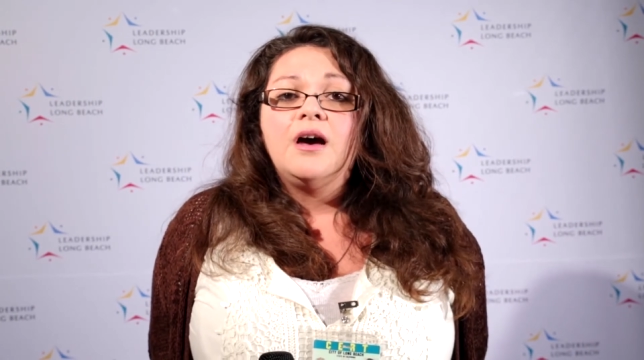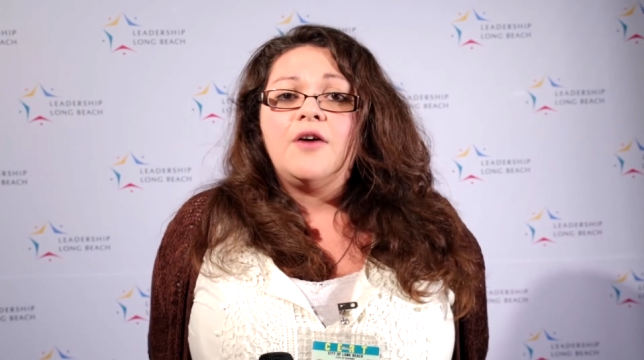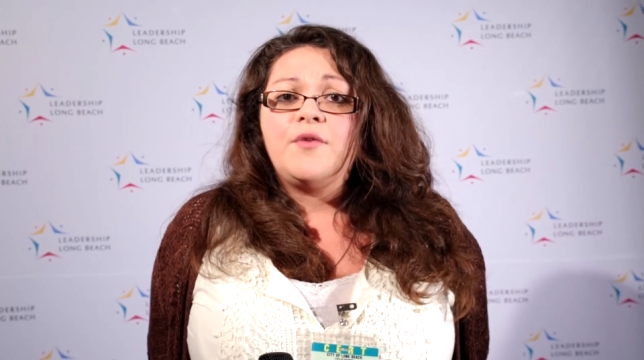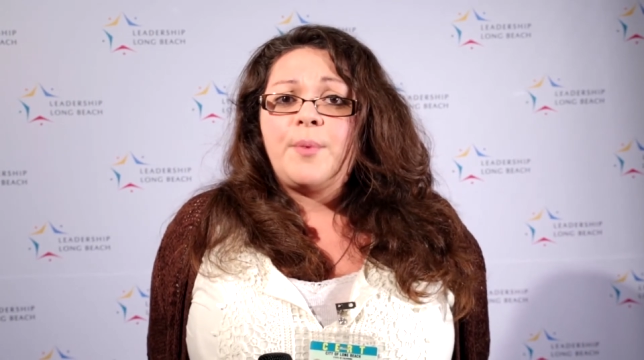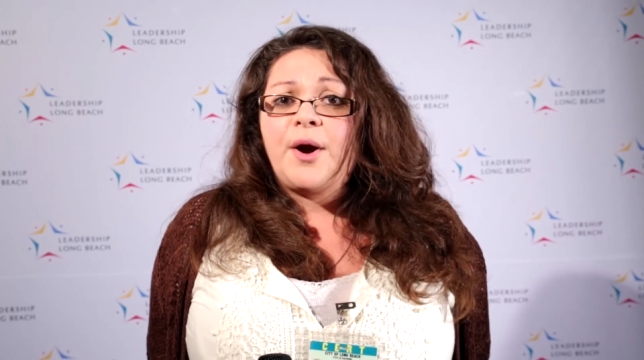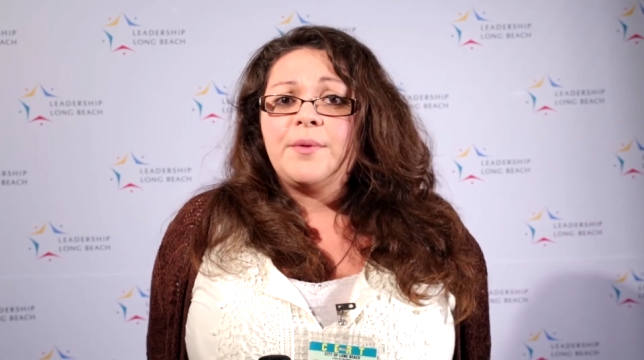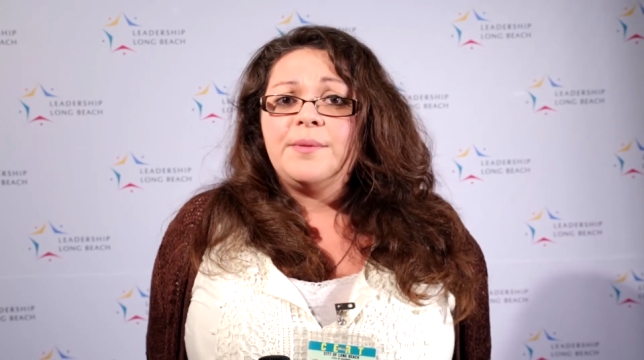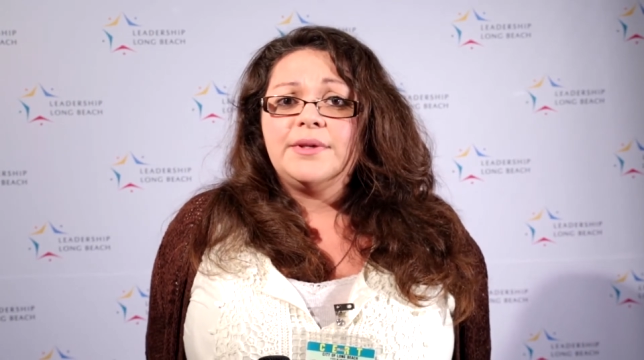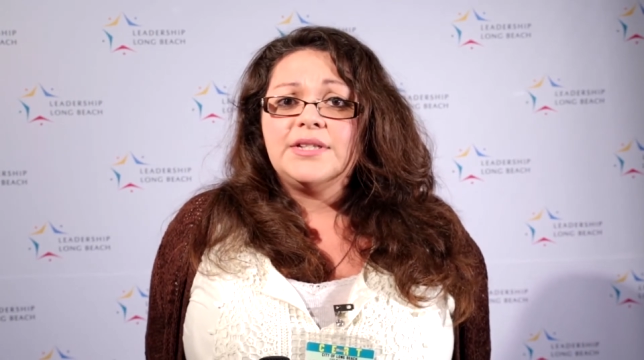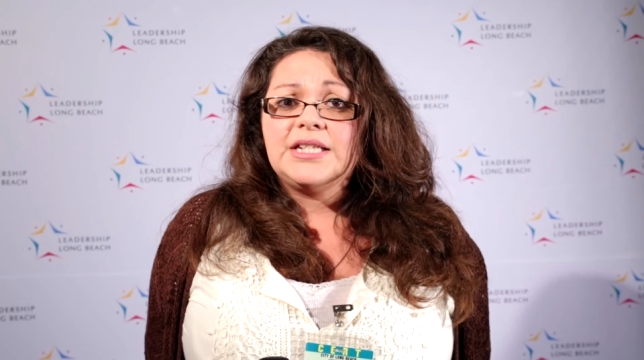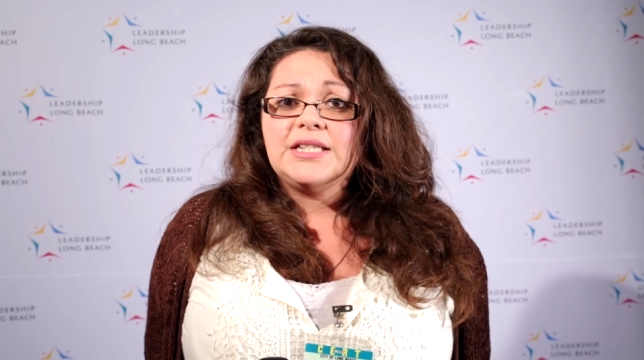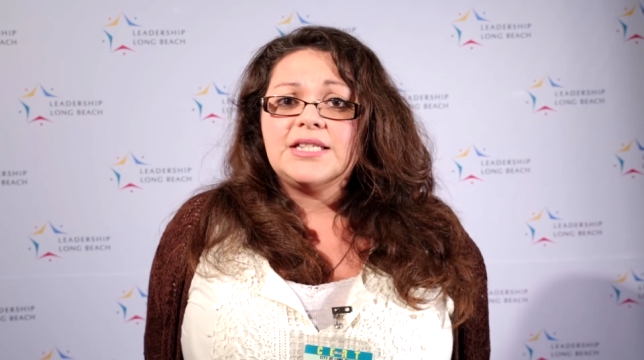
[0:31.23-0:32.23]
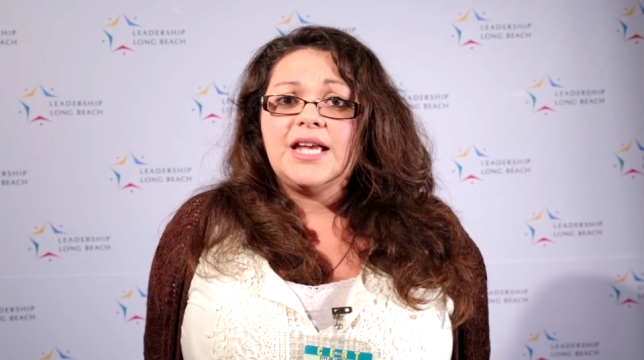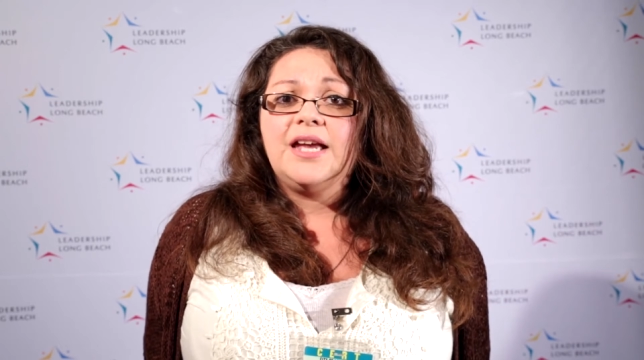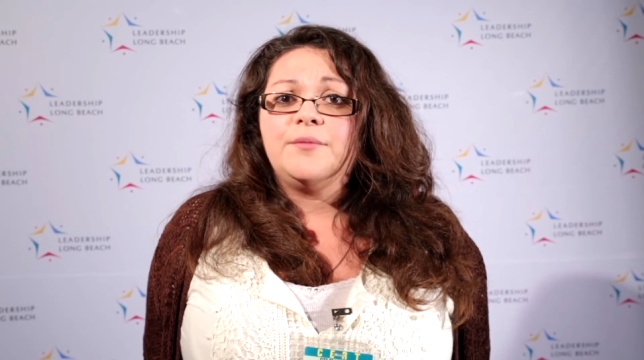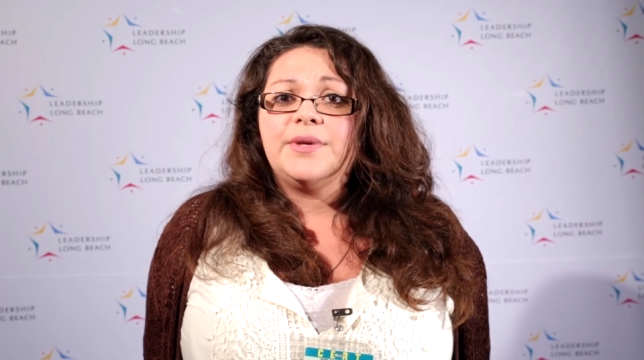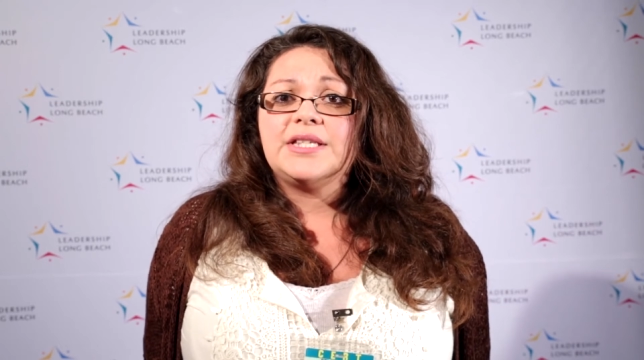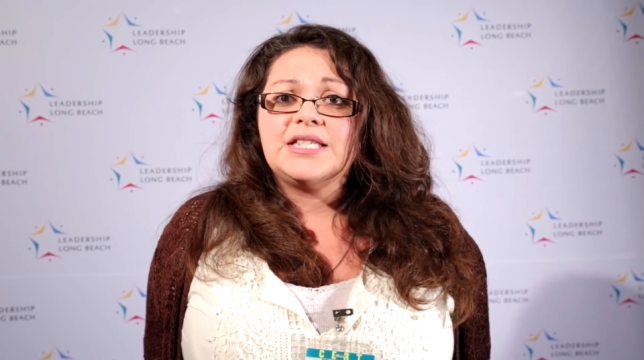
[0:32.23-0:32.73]
of apartment buildings
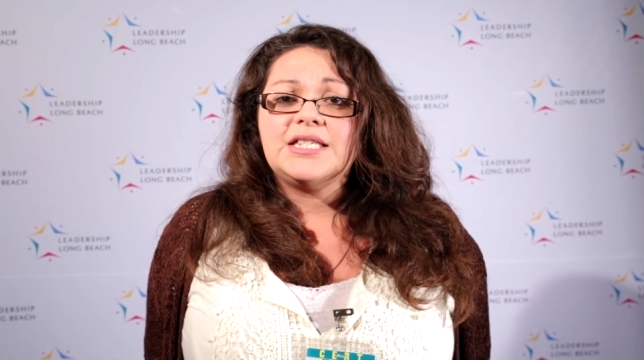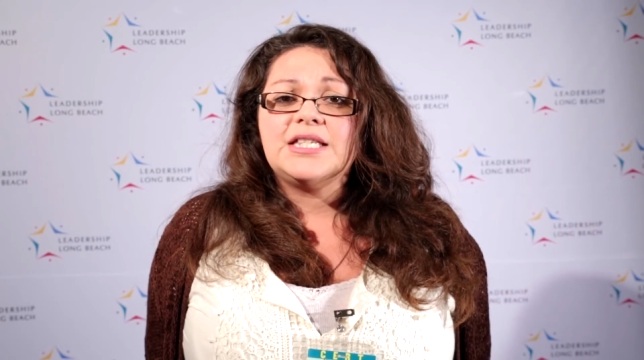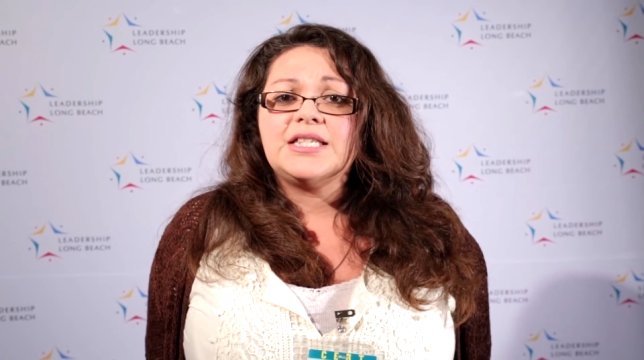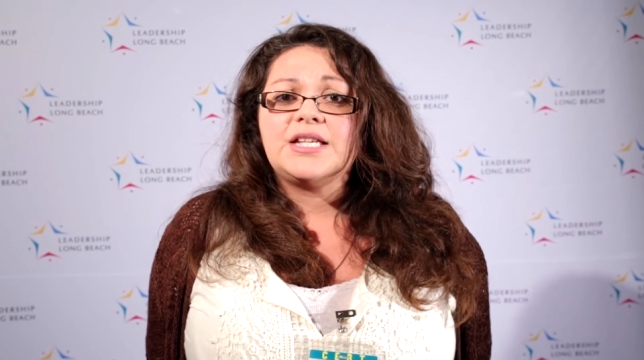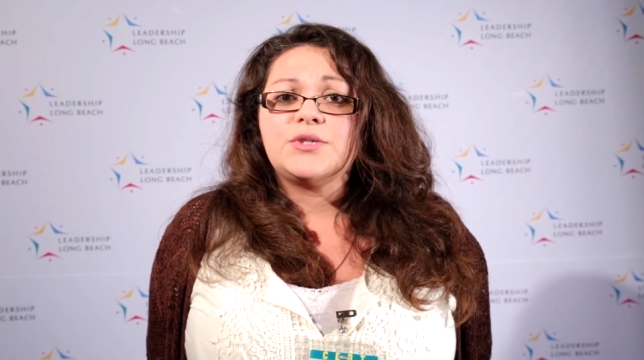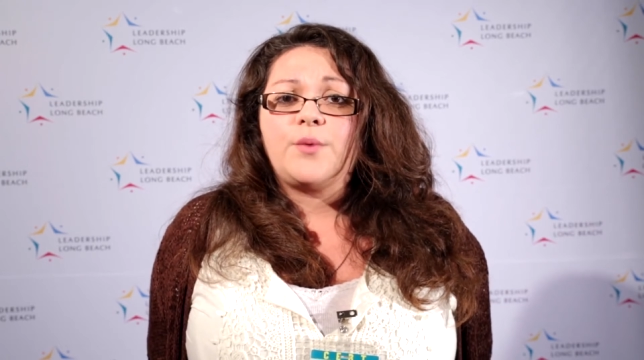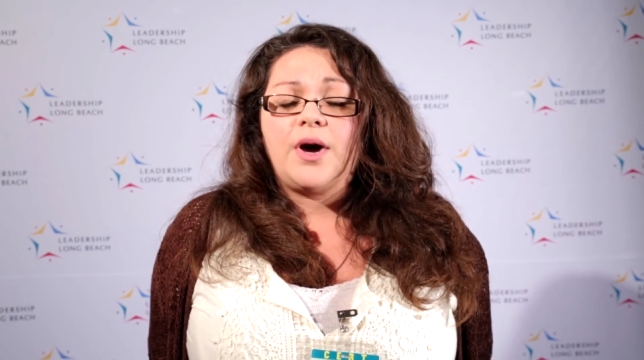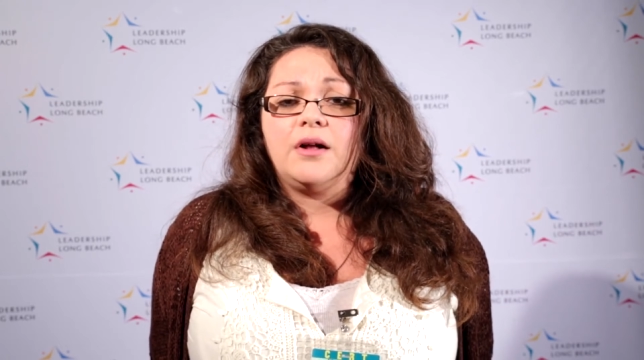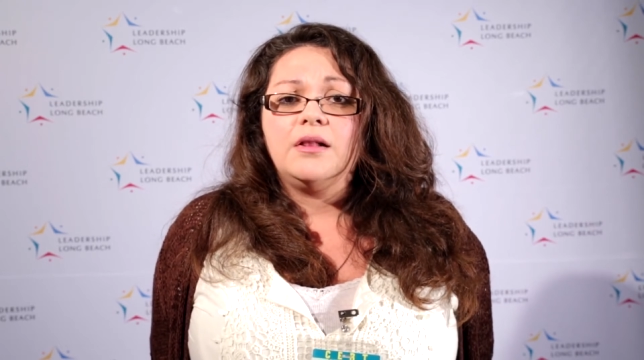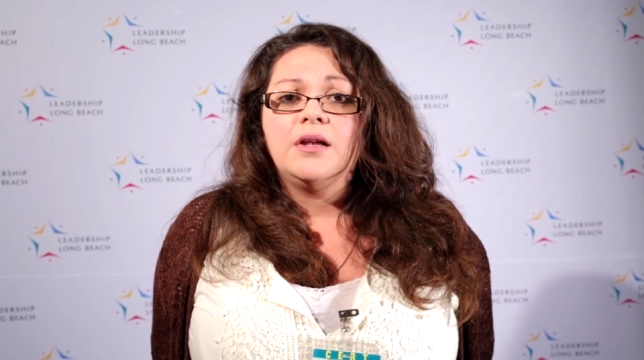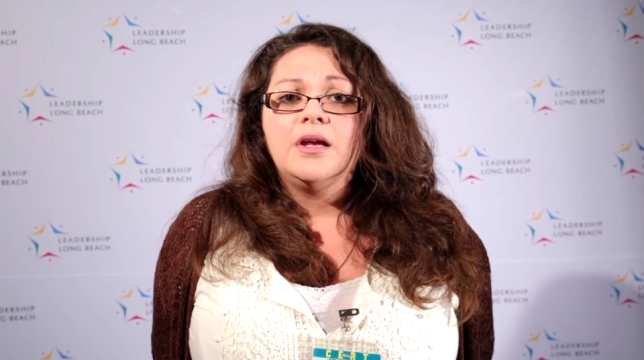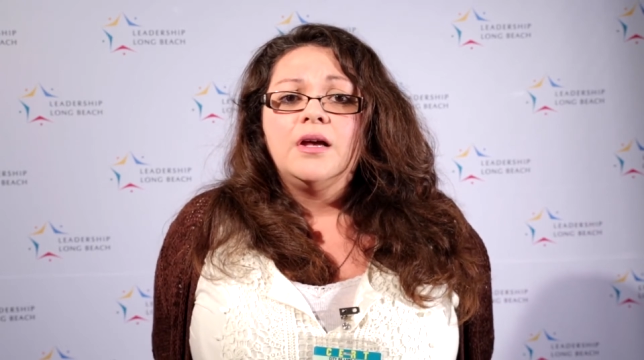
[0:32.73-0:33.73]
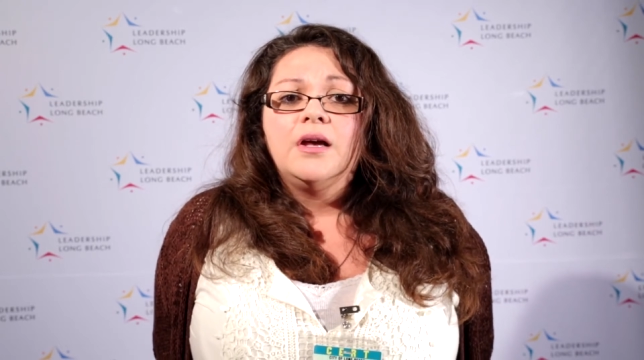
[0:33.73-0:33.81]
and businesses as well.